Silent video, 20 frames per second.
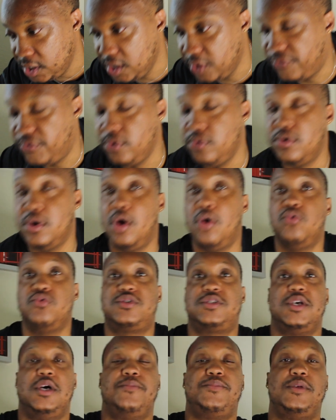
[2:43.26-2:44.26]
If you know
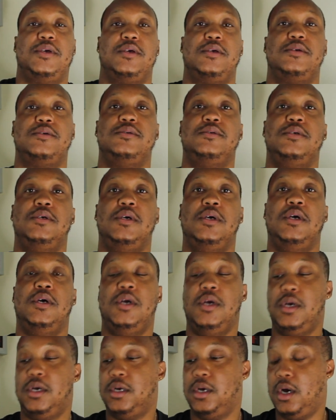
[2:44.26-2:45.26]
something,
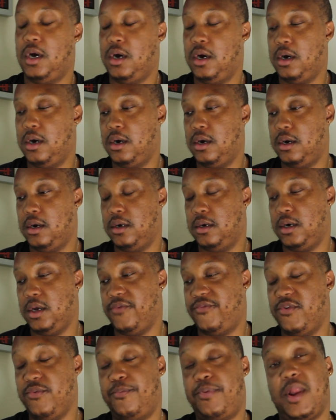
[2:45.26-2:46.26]

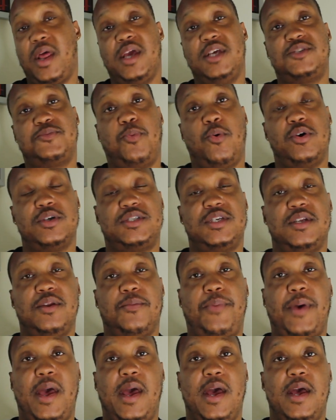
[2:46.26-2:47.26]
if you play sports in
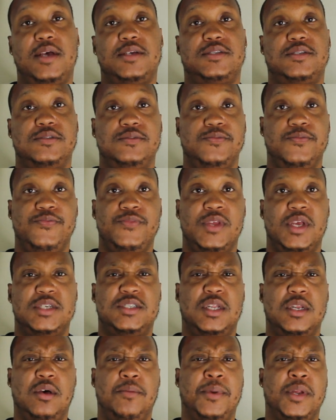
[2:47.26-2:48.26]
the past,
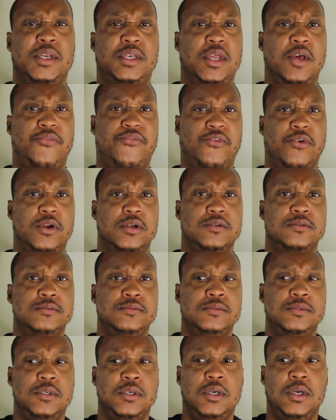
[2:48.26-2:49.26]
it's a little bit different
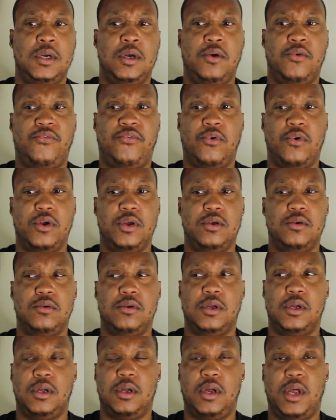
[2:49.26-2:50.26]
for
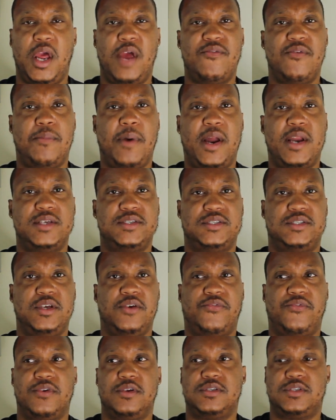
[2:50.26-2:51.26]
you. Everybody's
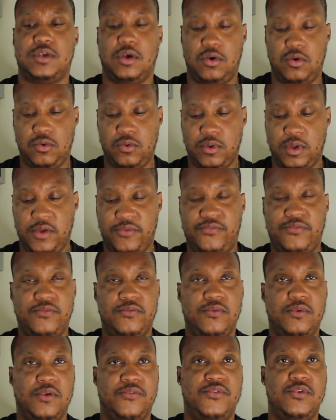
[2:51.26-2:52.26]
different. So if
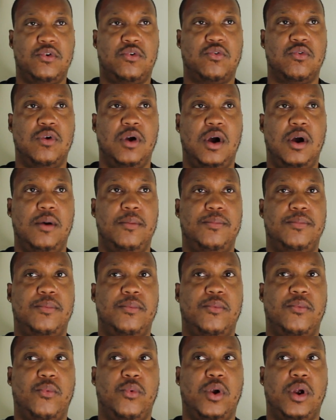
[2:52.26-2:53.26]
you grew up
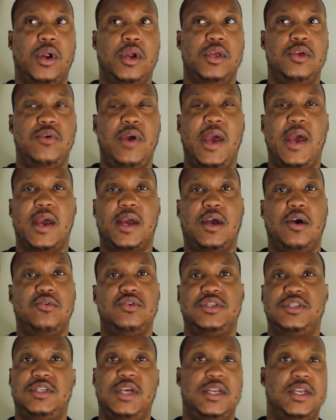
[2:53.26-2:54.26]
where you had
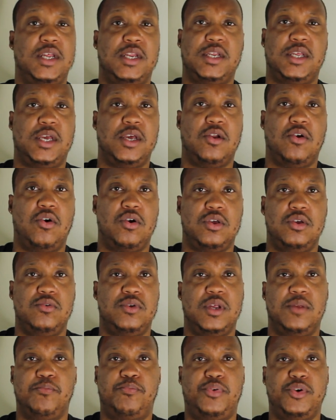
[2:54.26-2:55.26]
coaches that didn't get on you,
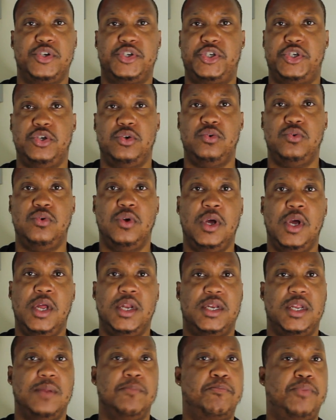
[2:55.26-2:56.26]
didn't push you,
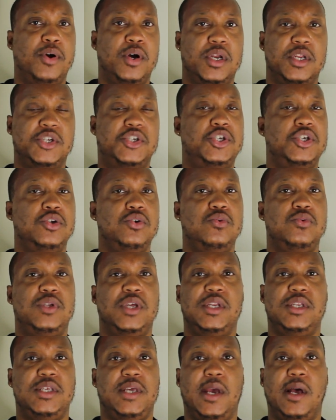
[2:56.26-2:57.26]
didn't punish you,
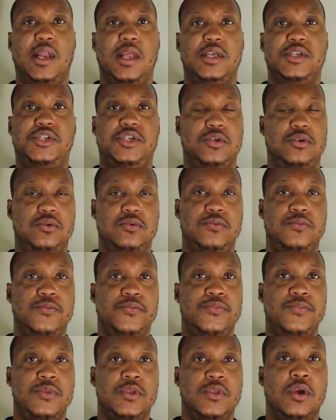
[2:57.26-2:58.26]
didn't yell at you,
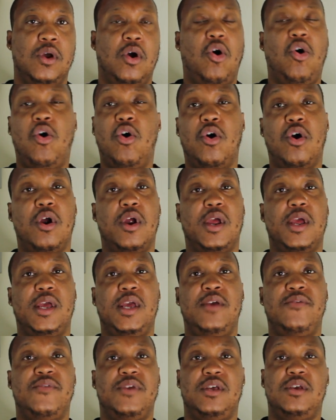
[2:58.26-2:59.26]
or
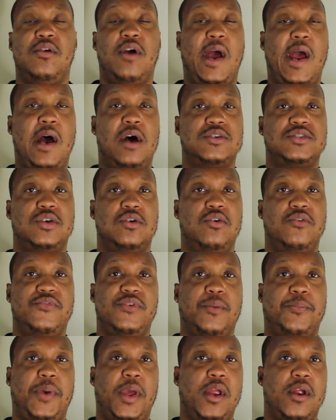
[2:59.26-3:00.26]
even in your
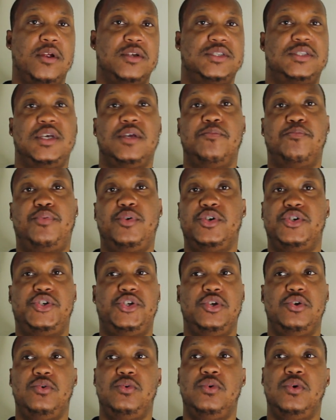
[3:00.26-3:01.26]
household, your parents didn't
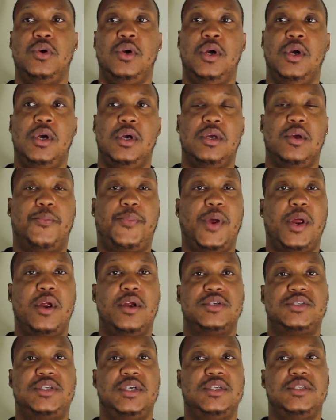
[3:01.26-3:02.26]
push you, your
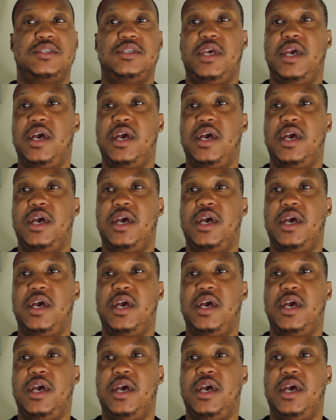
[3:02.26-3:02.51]
parents didn't